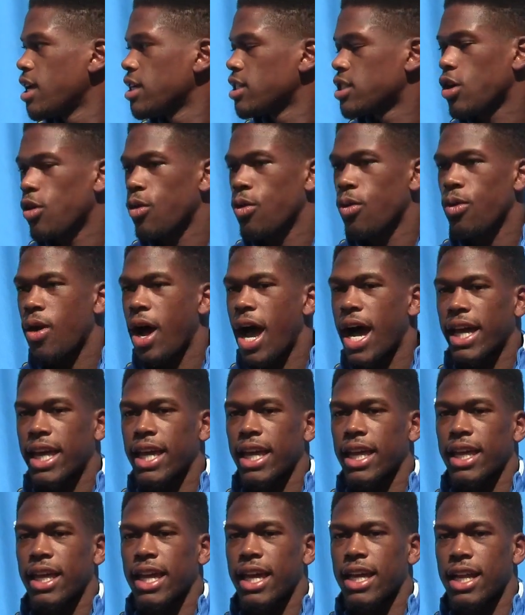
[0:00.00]
so I
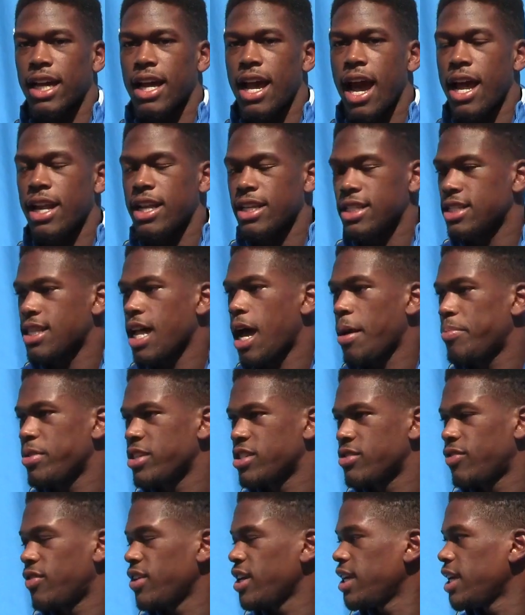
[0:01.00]
can get a guy to stop
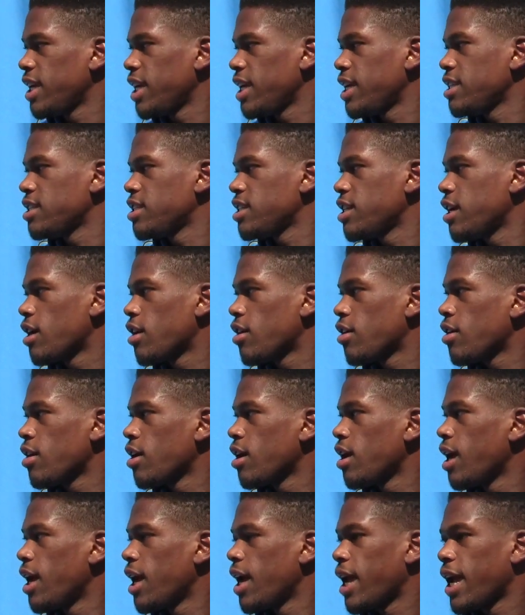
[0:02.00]
his feet easier
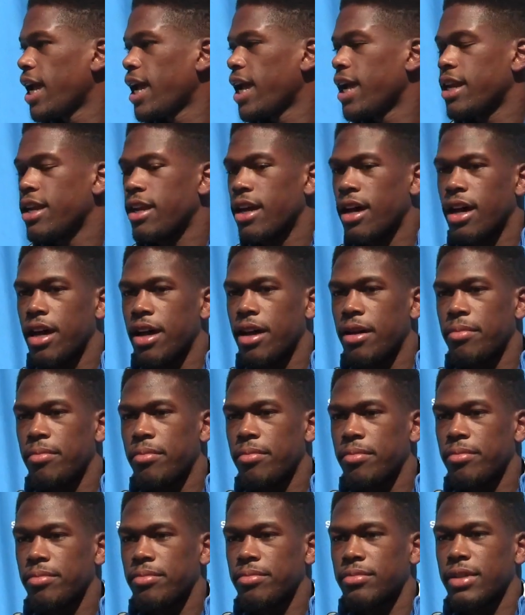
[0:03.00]
and um,
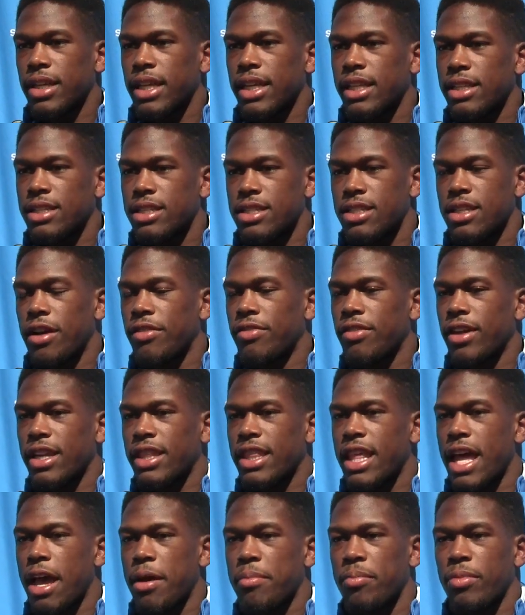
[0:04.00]
stuff like
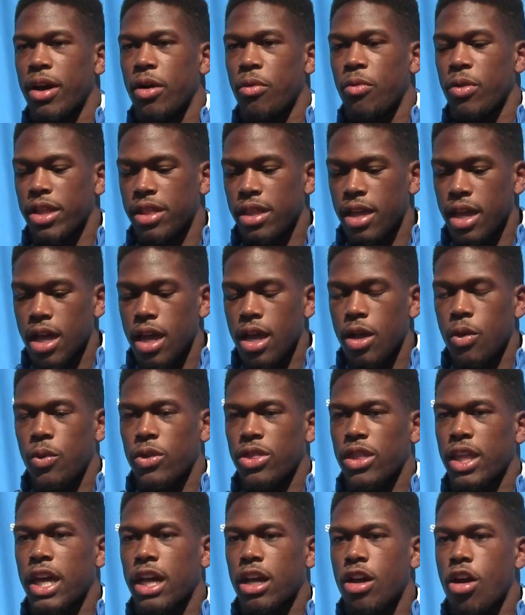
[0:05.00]
that. But with,
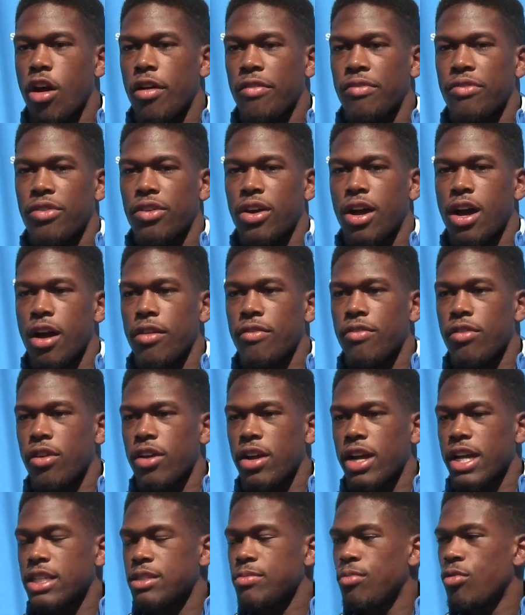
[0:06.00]
with kickoff cover,
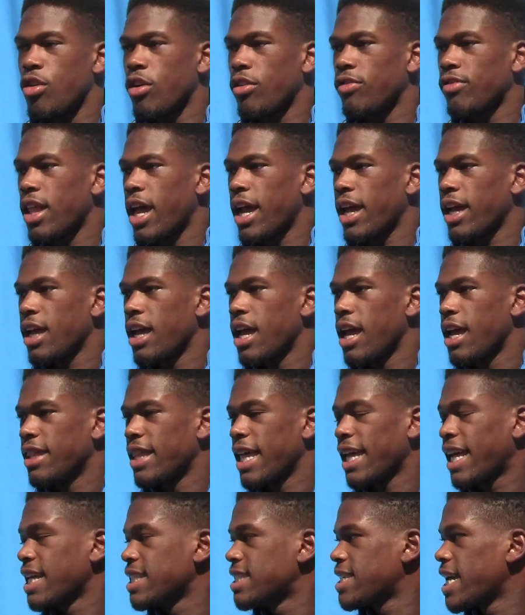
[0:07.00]
it's more of like
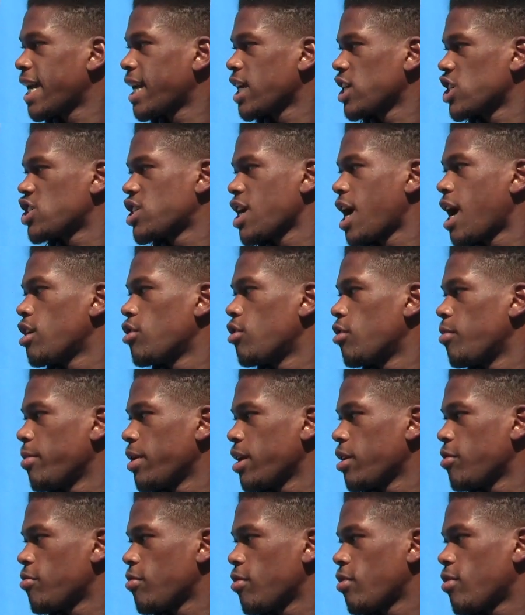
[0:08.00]
they could take a shot on me
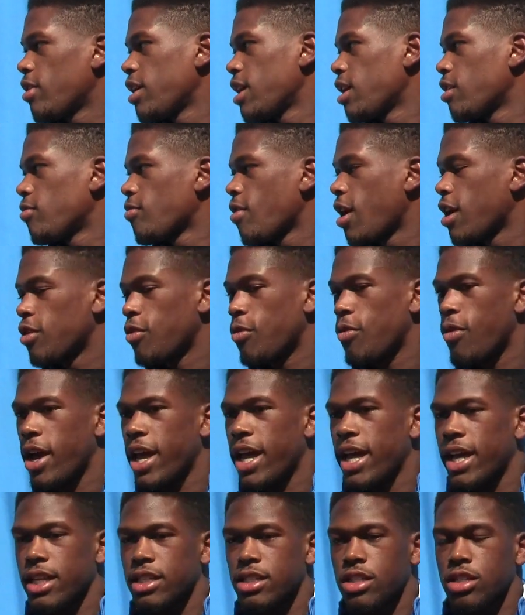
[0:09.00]
right away,
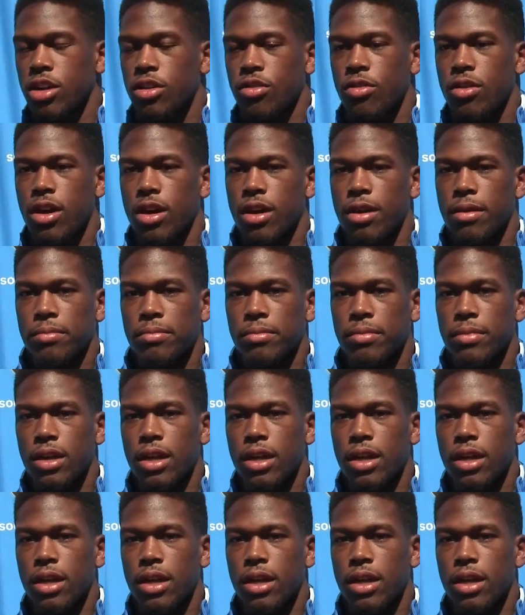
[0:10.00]
and so. Um,